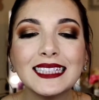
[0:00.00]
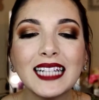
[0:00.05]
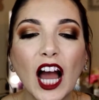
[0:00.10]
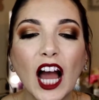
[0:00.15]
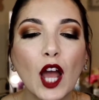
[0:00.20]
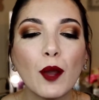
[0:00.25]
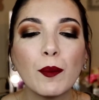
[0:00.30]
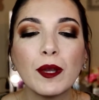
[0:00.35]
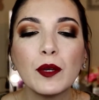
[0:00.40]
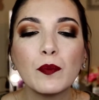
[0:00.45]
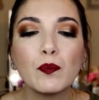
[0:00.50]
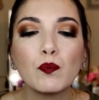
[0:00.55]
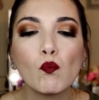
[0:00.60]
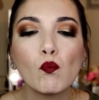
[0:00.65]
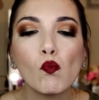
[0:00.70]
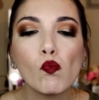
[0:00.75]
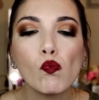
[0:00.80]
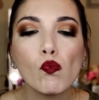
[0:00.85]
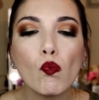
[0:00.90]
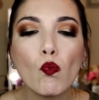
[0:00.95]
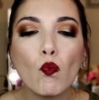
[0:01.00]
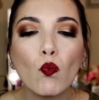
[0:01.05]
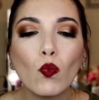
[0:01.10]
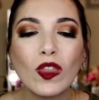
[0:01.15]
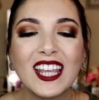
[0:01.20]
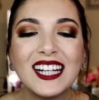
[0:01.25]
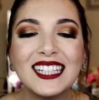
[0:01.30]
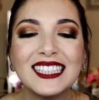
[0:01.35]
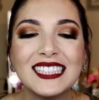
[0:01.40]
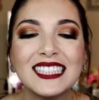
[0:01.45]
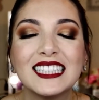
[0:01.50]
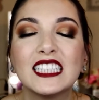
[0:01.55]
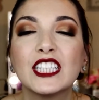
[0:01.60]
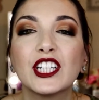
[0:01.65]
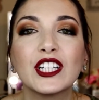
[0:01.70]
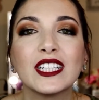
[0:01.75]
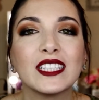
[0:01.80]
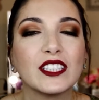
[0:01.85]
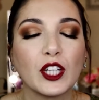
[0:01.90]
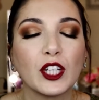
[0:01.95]
I mean,
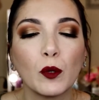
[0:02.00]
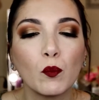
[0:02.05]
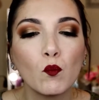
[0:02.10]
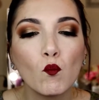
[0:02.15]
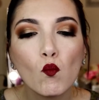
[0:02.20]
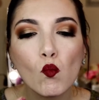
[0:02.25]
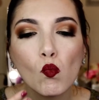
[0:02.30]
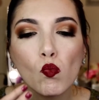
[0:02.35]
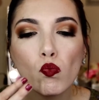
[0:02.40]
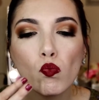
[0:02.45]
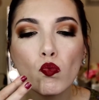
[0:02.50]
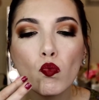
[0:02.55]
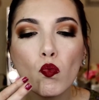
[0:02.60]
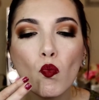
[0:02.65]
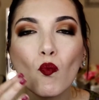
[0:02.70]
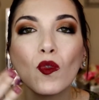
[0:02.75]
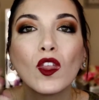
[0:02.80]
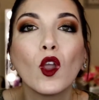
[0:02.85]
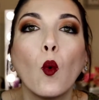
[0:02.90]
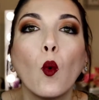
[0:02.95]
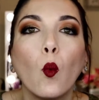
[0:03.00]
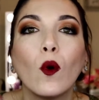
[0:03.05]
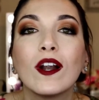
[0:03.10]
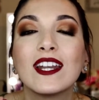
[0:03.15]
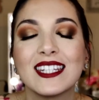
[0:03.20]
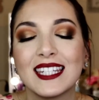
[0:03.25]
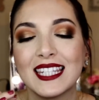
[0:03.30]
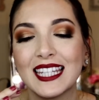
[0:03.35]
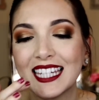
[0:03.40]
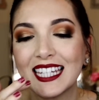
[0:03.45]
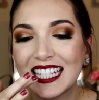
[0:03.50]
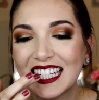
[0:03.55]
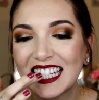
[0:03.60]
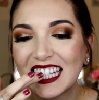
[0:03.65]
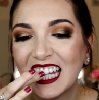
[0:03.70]
seriously, what is this?